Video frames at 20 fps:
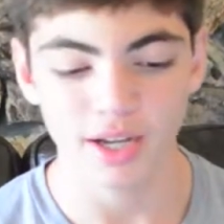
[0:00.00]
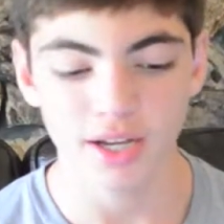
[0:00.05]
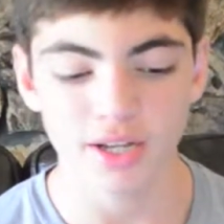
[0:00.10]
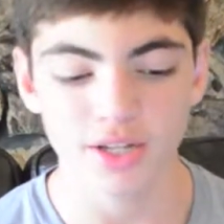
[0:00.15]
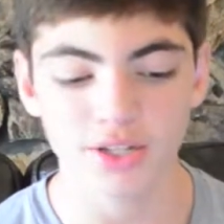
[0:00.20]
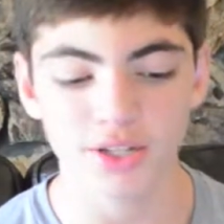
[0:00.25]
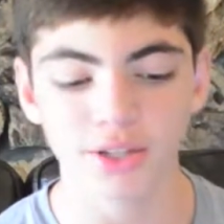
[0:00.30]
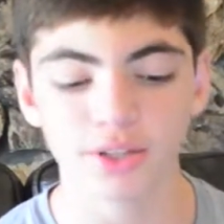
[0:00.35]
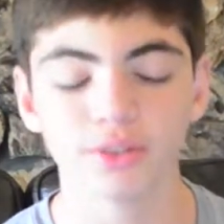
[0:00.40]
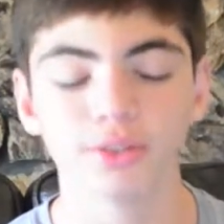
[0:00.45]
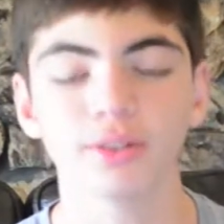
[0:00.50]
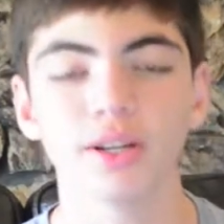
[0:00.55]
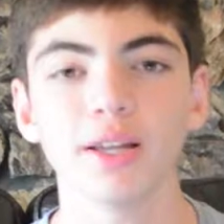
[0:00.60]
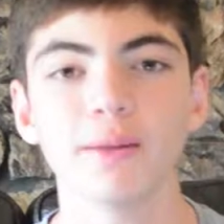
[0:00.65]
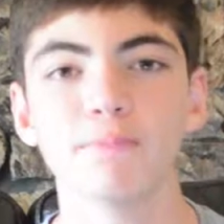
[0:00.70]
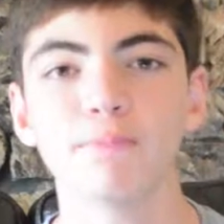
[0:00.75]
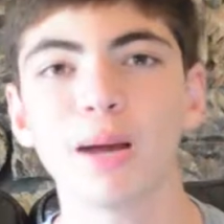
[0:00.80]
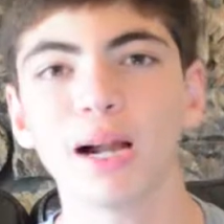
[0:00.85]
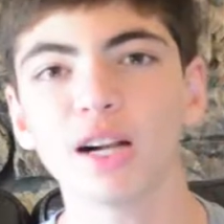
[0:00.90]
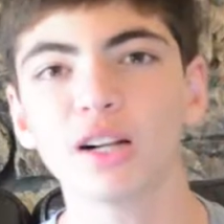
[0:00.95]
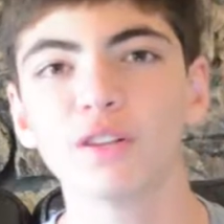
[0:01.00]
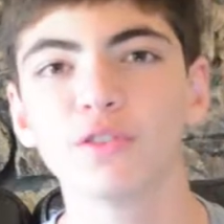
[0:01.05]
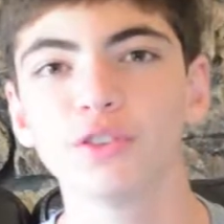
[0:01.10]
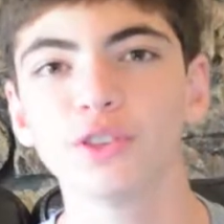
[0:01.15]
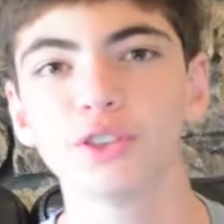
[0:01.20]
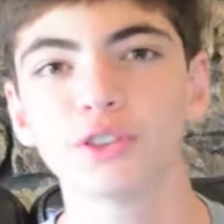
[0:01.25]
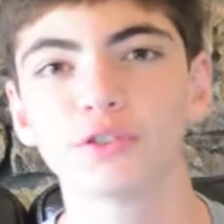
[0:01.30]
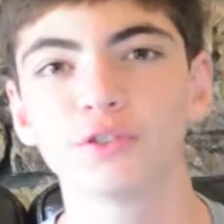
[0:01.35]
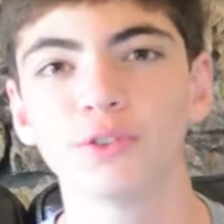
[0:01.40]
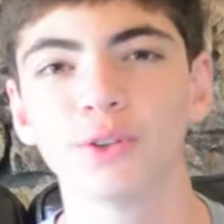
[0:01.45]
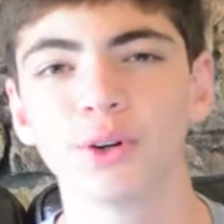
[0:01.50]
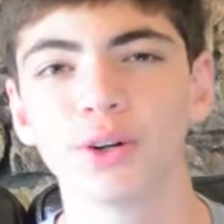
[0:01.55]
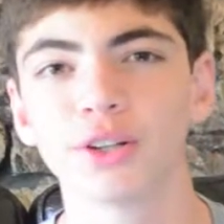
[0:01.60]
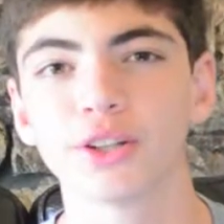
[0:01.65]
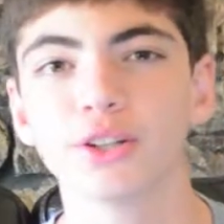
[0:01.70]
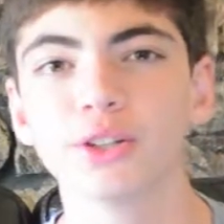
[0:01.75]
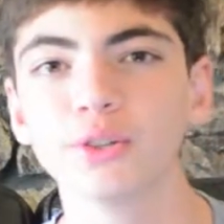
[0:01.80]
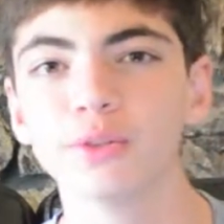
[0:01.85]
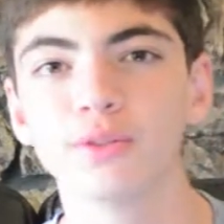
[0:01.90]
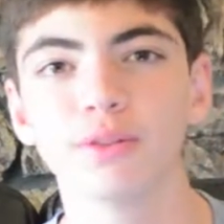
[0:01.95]
So in Battlefield 4,
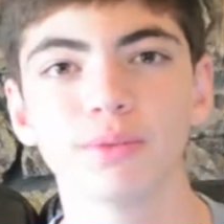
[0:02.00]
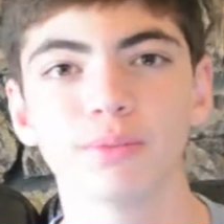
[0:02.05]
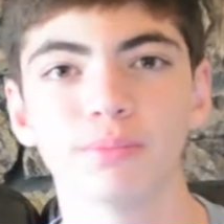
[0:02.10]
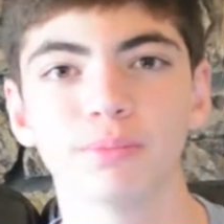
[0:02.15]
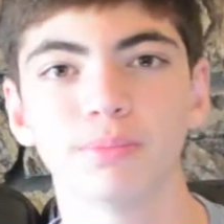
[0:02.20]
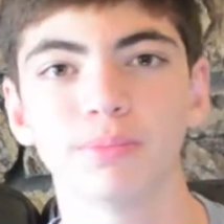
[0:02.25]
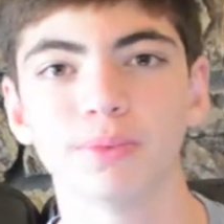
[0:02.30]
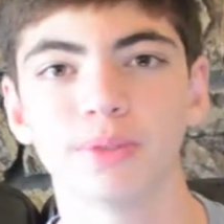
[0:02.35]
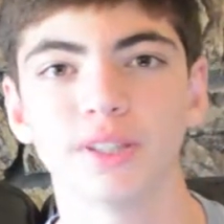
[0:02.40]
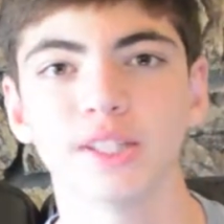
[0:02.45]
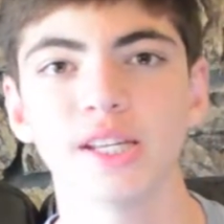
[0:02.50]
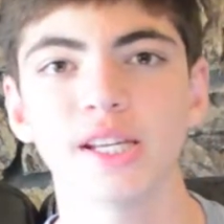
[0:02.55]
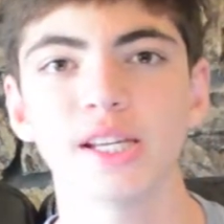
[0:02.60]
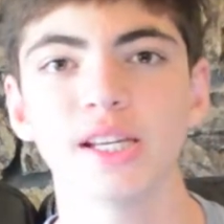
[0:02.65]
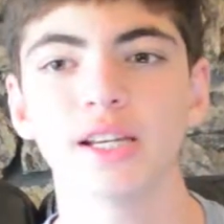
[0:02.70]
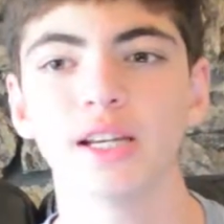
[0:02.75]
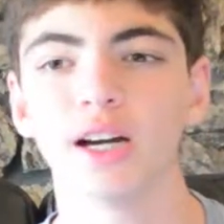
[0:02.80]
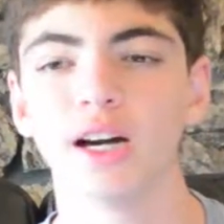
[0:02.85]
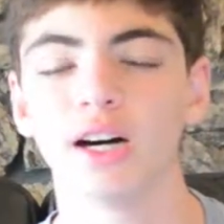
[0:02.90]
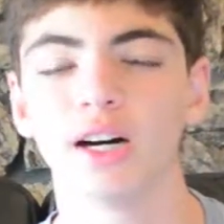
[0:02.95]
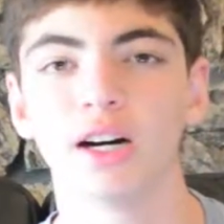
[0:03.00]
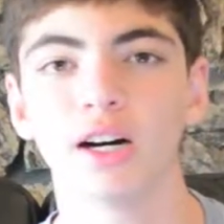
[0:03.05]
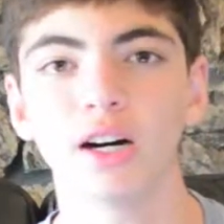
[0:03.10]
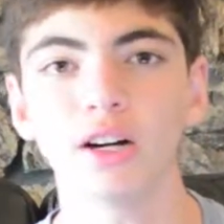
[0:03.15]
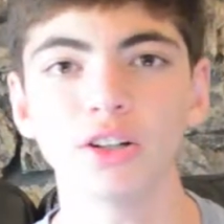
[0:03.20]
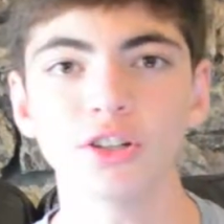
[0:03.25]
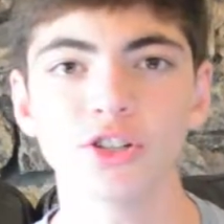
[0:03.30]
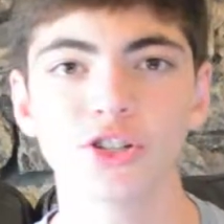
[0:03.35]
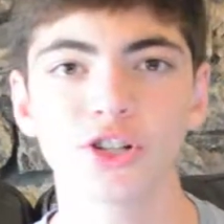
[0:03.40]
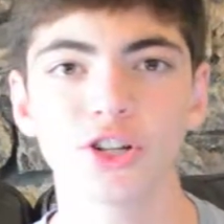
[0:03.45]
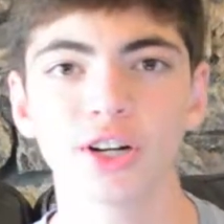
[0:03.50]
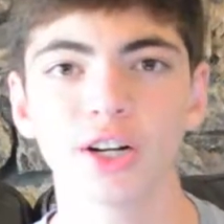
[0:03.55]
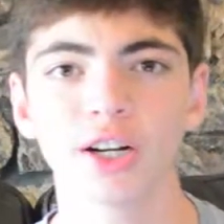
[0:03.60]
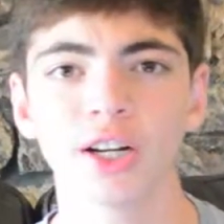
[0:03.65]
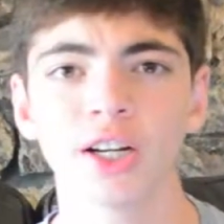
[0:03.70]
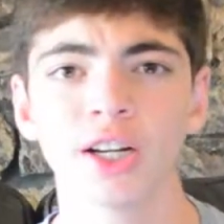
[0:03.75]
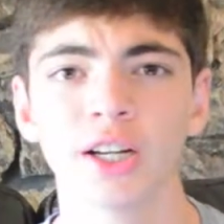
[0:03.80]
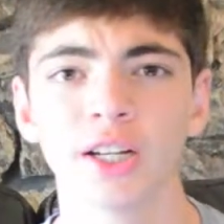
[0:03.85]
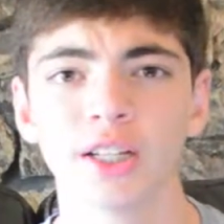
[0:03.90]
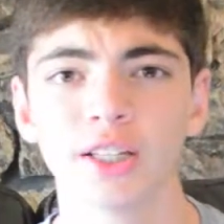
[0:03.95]
you will see
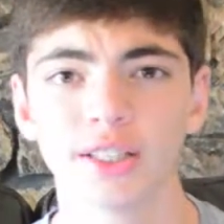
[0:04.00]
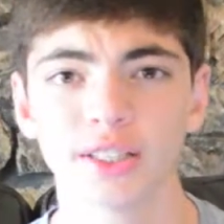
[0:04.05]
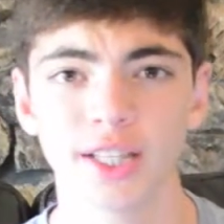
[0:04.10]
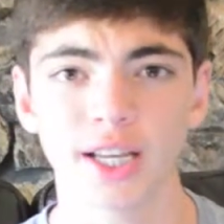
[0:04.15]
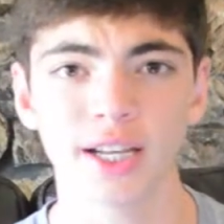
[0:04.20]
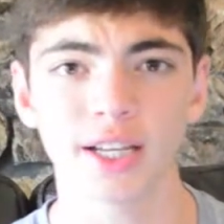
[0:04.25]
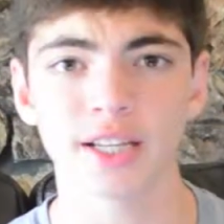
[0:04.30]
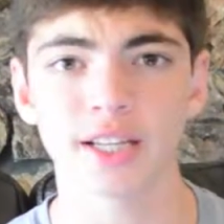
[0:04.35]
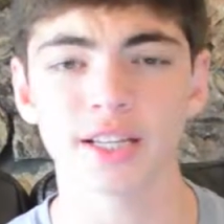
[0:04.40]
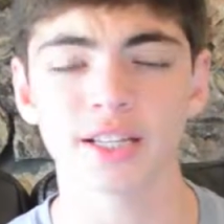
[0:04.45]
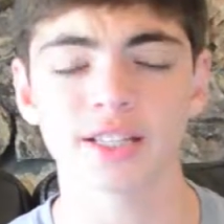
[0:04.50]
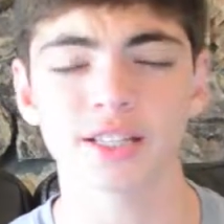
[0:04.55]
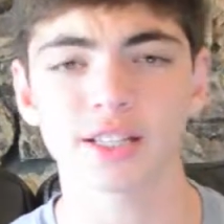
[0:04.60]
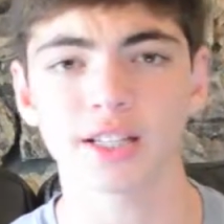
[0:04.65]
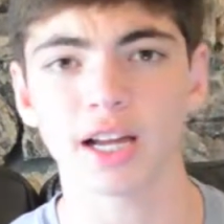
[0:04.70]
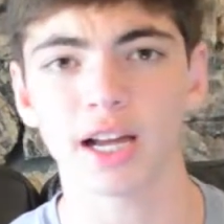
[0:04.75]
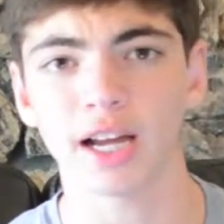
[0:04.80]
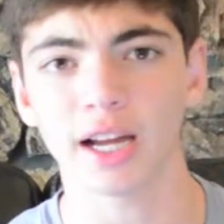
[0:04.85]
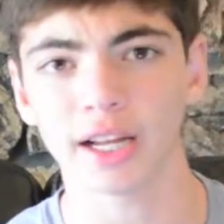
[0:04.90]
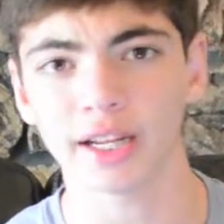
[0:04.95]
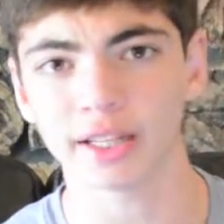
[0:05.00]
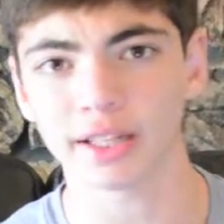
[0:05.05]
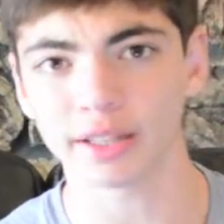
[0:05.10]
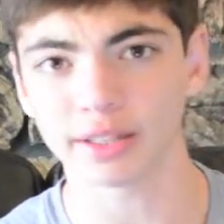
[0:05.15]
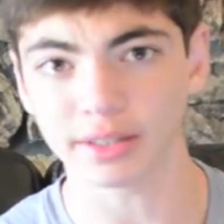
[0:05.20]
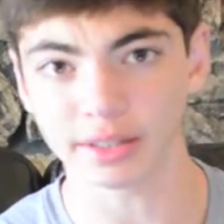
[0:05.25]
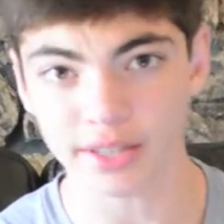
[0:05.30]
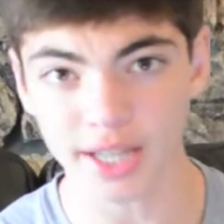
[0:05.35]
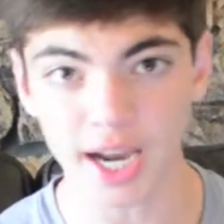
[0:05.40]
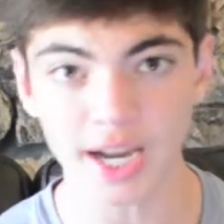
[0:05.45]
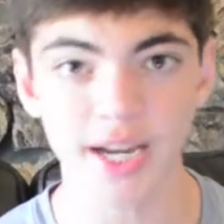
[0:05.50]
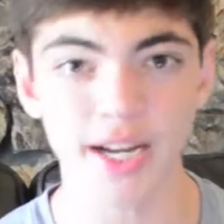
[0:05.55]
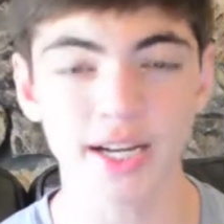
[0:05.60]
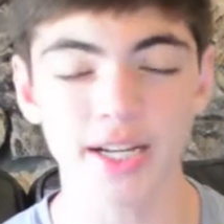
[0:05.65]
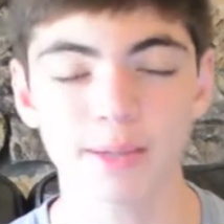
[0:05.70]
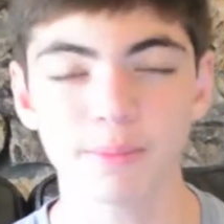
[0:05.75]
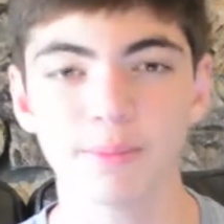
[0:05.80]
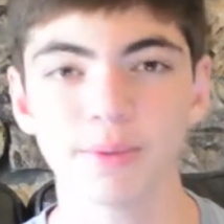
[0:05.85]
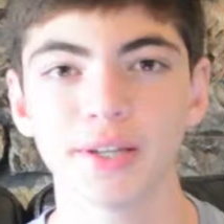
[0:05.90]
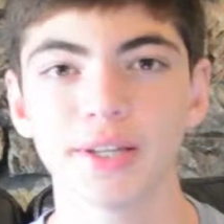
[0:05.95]
ultra settings at
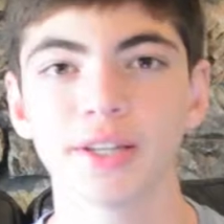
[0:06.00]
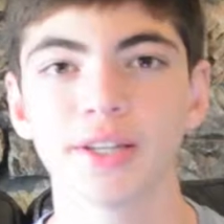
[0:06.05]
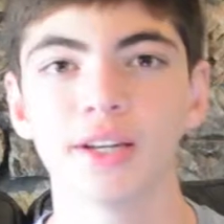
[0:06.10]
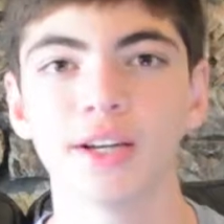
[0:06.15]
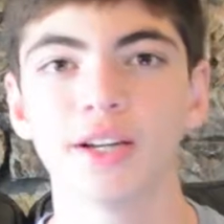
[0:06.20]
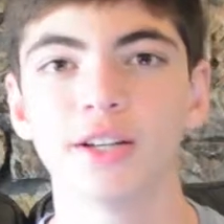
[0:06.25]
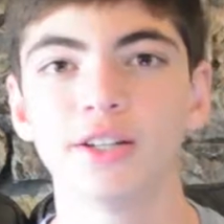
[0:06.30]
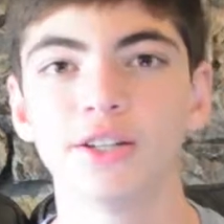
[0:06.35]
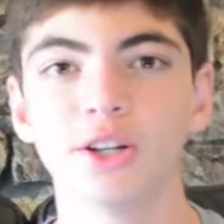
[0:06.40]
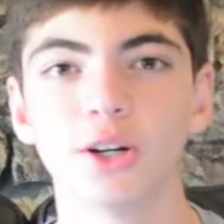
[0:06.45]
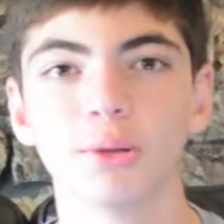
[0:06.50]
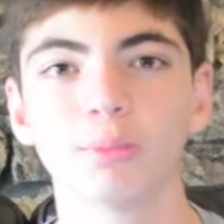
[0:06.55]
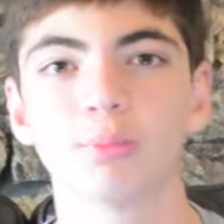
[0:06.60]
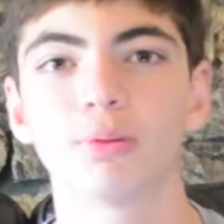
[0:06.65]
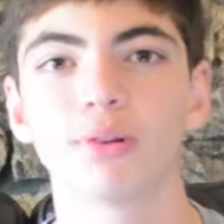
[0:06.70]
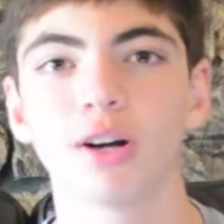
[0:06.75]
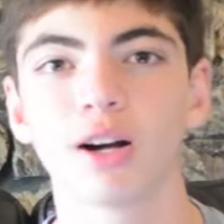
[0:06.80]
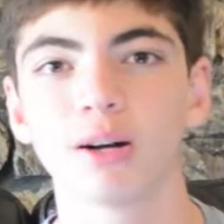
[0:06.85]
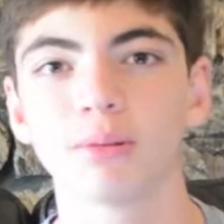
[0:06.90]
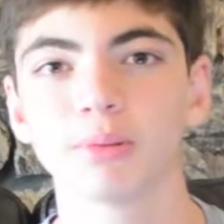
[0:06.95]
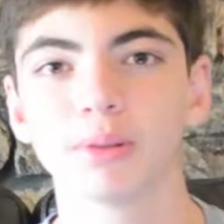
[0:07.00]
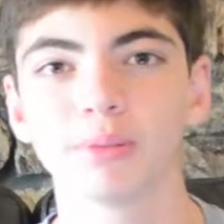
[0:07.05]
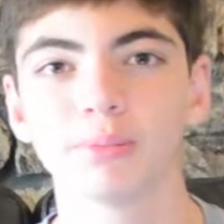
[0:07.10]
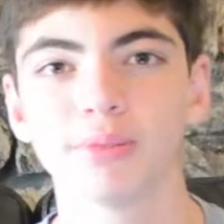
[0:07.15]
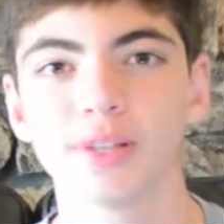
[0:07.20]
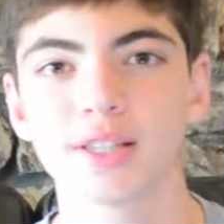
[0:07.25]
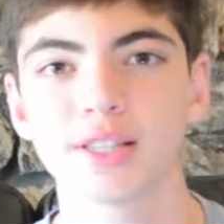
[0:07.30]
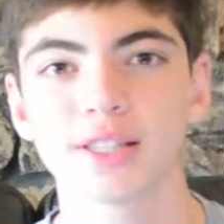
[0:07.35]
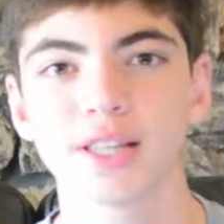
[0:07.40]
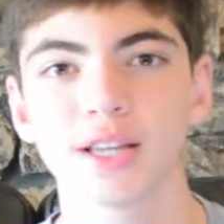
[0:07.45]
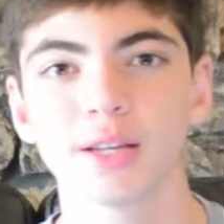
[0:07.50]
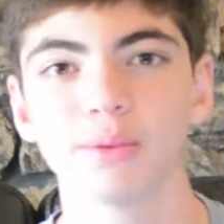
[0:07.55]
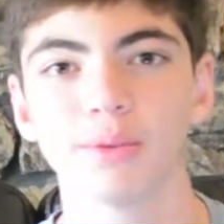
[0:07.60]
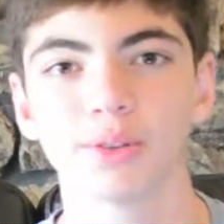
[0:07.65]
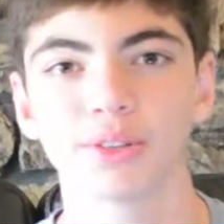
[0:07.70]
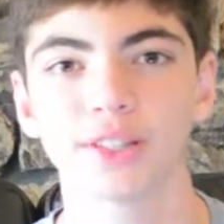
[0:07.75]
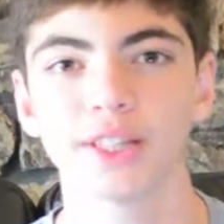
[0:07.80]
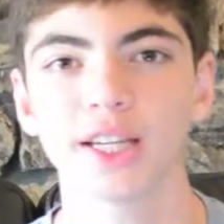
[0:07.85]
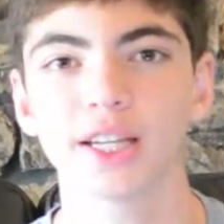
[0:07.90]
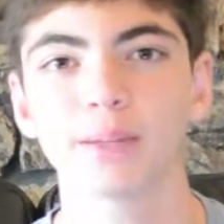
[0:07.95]
1080p, no problem. This thing
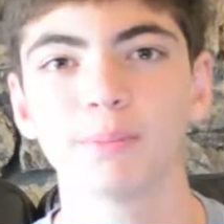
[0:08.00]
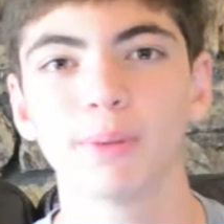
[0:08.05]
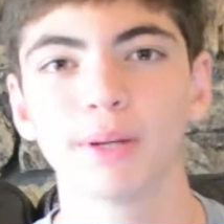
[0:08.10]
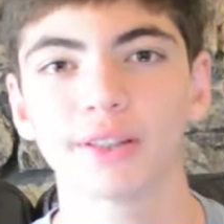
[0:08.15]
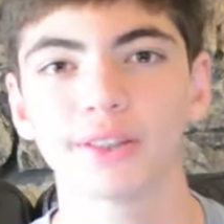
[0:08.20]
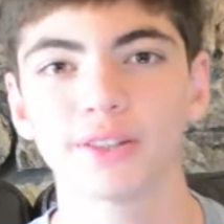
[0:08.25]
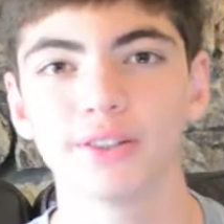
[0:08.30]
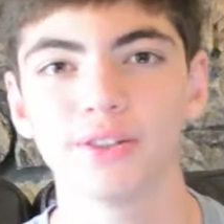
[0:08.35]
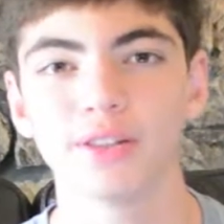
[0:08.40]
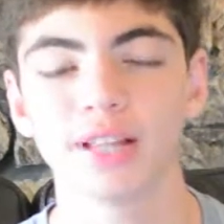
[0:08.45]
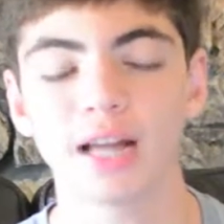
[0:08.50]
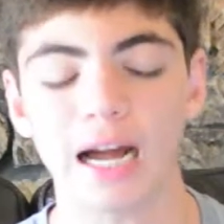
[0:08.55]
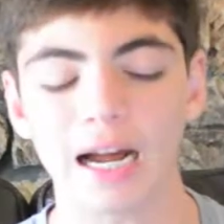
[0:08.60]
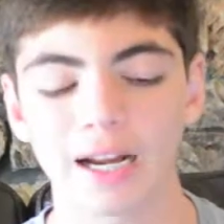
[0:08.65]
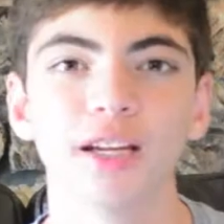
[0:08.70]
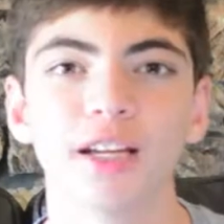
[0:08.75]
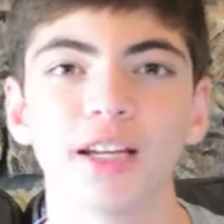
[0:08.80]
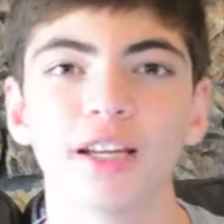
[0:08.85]
will kick butt through that.